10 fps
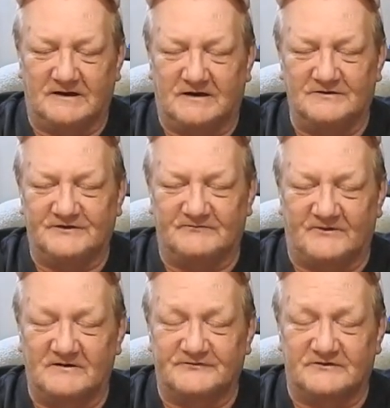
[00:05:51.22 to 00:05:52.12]
because at
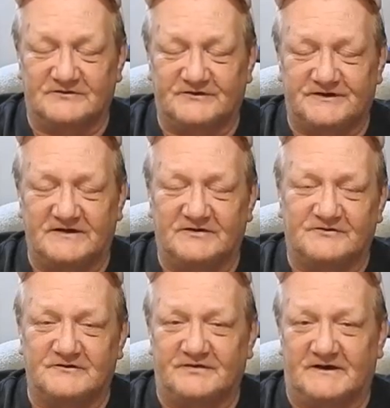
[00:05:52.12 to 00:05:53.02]
first, to tell you the
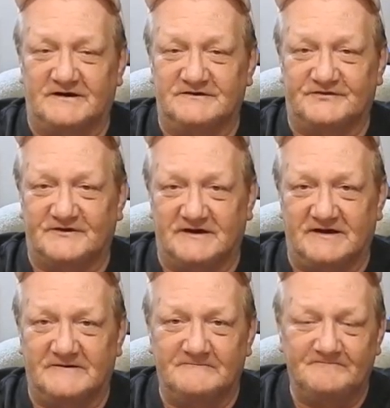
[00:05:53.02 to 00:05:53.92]
truth, I didn't see
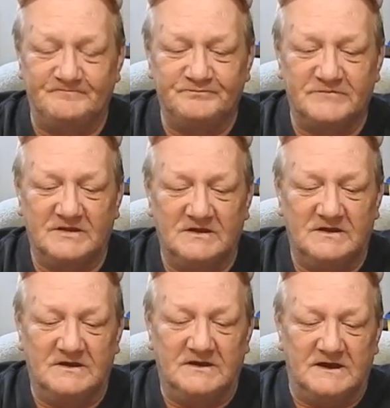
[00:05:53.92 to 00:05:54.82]
it.
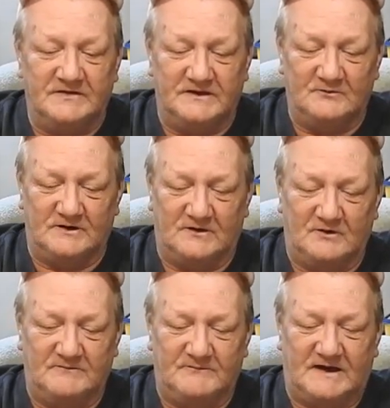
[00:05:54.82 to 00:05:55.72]
And then when I
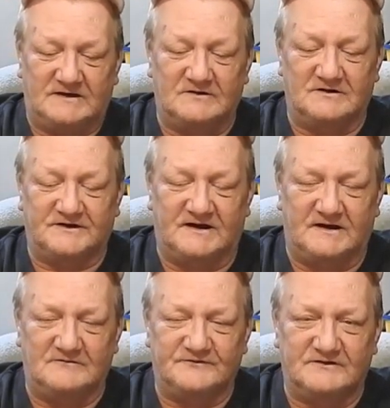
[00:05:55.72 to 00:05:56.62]
went back and looked at
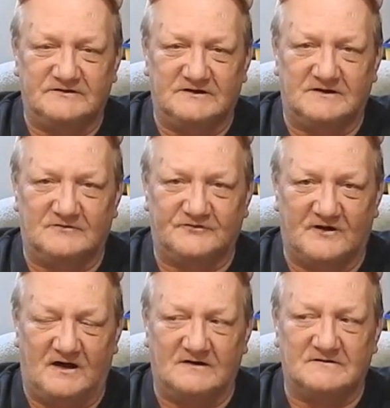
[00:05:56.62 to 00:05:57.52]
it, I was a little
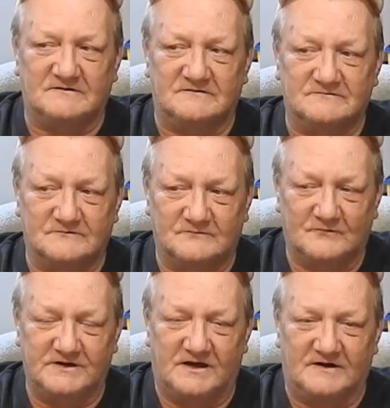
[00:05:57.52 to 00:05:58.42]
shocked, and
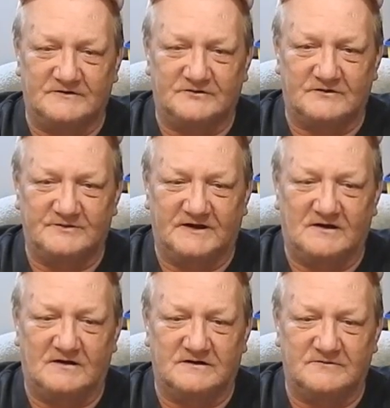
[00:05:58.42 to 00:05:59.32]
we got into a big
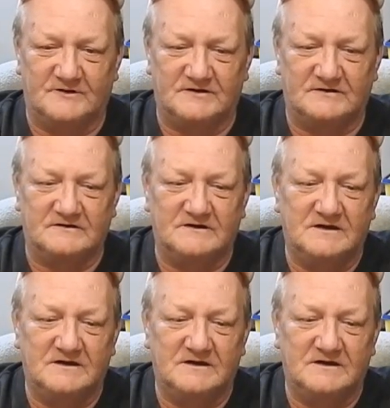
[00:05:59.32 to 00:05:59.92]
argument.